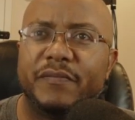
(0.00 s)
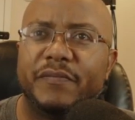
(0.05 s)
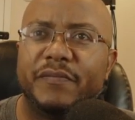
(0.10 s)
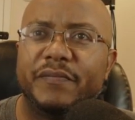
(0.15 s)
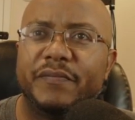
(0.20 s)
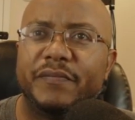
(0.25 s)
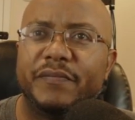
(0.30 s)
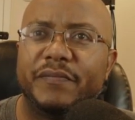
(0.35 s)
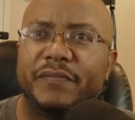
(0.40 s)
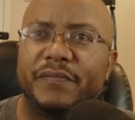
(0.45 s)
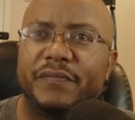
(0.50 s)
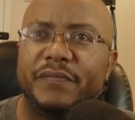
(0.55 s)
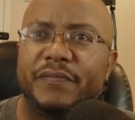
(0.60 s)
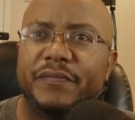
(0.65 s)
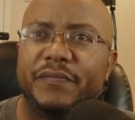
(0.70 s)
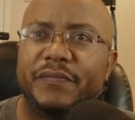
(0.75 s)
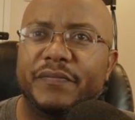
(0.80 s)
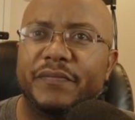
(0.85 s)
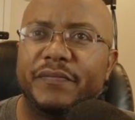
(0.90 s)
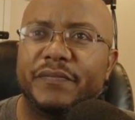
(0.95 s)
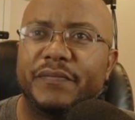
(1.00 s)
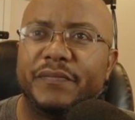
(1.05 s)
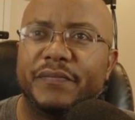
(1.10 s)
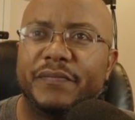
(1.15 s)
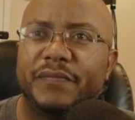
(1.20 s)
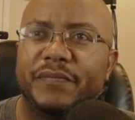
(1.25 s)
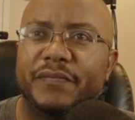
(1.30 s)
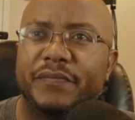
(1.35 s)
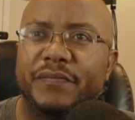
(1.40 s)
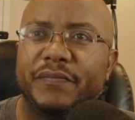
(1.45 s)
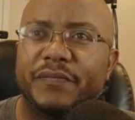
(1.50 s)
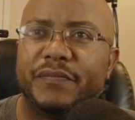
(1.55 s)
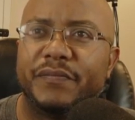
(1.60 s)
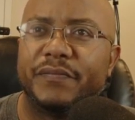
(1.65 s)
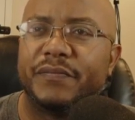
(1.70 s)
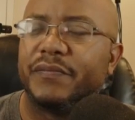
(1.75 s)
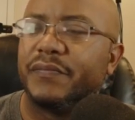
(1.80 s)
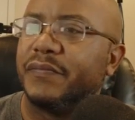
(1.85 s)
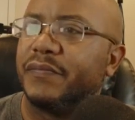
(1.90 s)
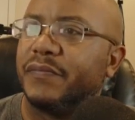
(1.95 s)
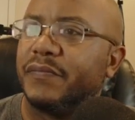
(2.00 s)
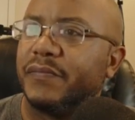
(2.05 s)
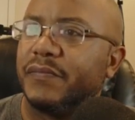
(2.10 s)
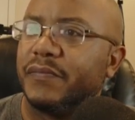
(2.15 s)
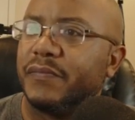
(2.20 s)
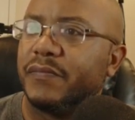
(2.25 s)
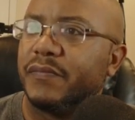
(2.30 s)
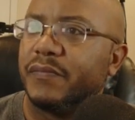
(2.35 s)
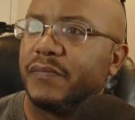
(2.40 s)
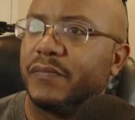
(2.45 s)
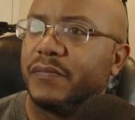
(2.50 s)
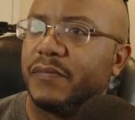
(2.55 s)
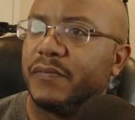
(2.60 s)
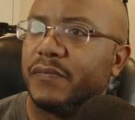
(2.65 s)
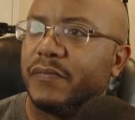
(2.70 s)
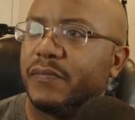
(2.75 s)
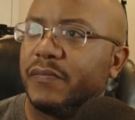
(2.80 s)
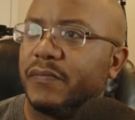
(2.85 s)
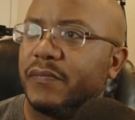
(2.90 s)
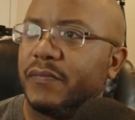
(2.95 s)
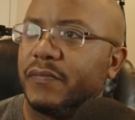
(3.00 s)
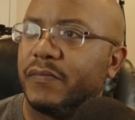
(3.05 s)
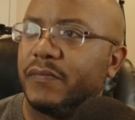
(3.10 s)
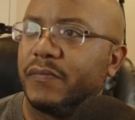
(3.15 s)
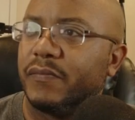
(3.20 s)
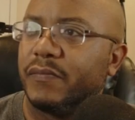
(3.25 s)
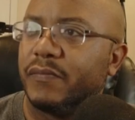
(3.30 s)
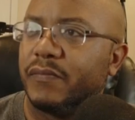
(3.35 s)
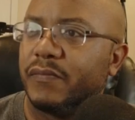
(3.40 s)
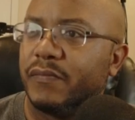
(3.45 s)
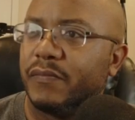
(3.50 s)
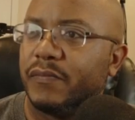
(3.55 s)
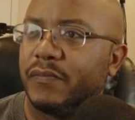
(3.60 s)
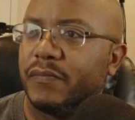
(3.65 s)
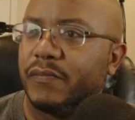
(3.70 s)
(silence)